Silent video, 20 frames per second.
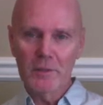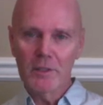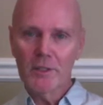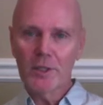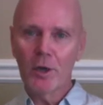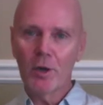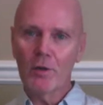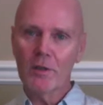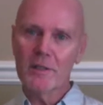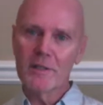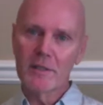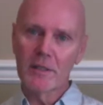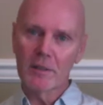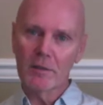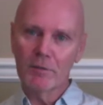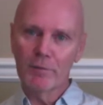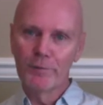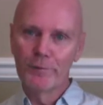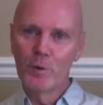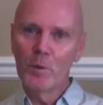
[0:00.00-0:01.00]
toxic
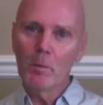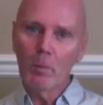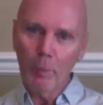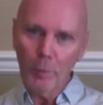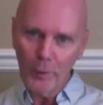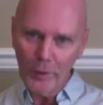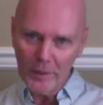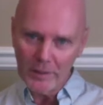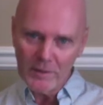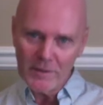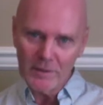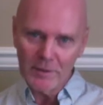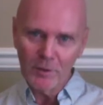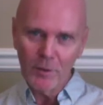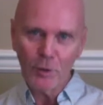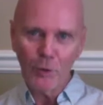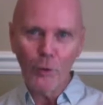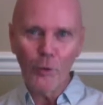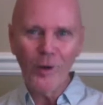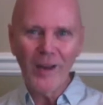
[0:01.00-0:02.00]
footprint in
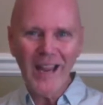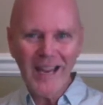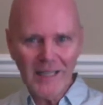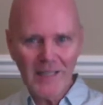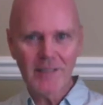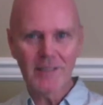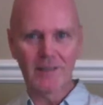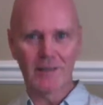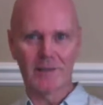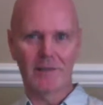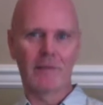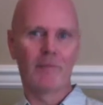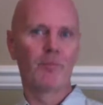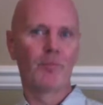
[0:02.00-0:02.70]
creating